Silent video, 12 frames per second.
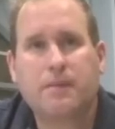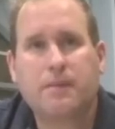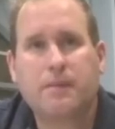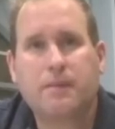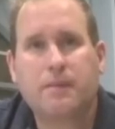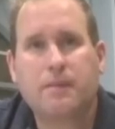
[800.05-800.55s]

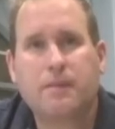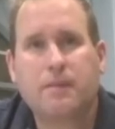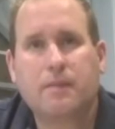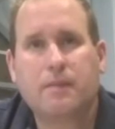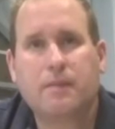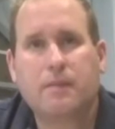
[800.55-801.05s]

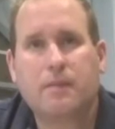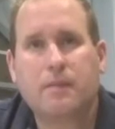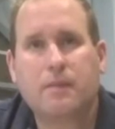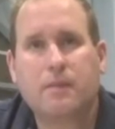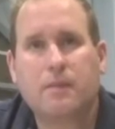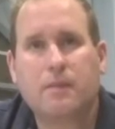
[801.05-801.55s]

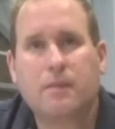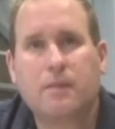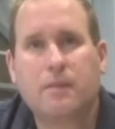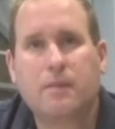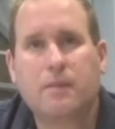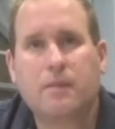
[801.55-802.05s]

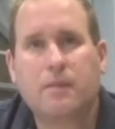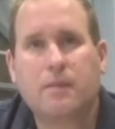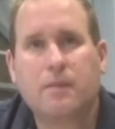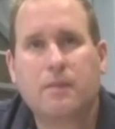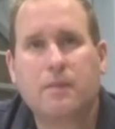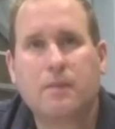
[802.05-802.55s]

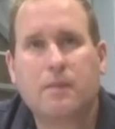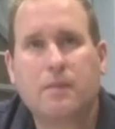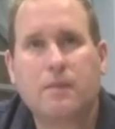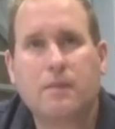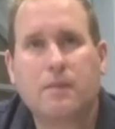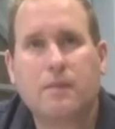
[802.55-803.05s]

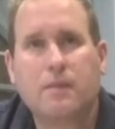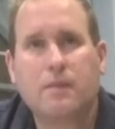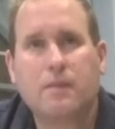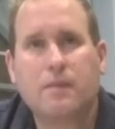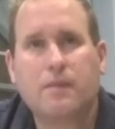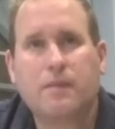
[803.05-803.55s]

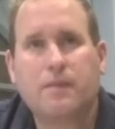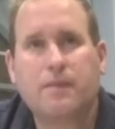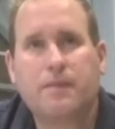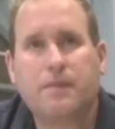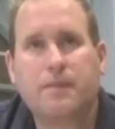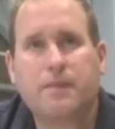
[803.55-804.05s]

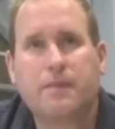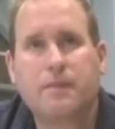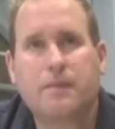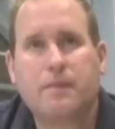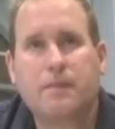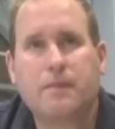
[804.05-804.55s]

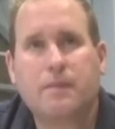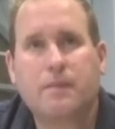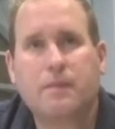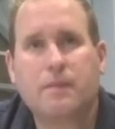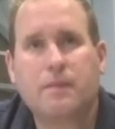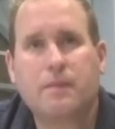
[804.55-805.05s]

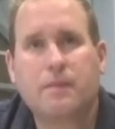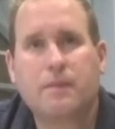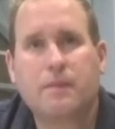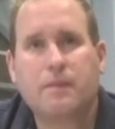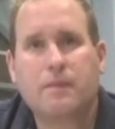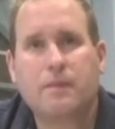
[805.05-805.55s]

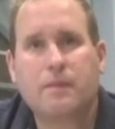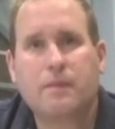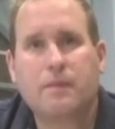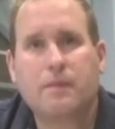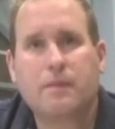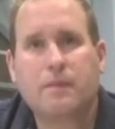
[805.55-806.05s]

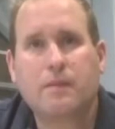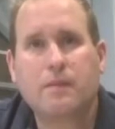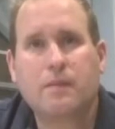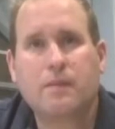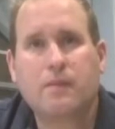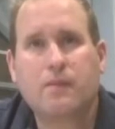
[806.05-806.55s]

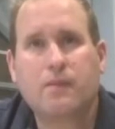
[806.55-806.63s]
No words are spoken by the person on screen.